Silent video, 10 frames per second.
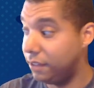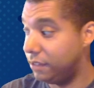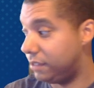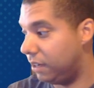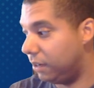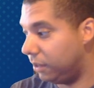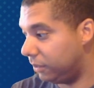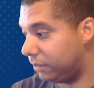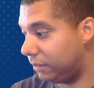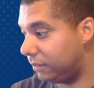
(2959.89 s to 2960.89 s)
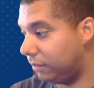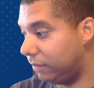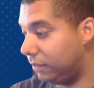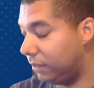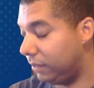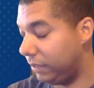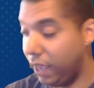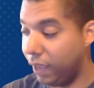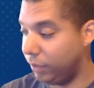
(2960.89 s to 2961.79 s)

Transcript: So yeah,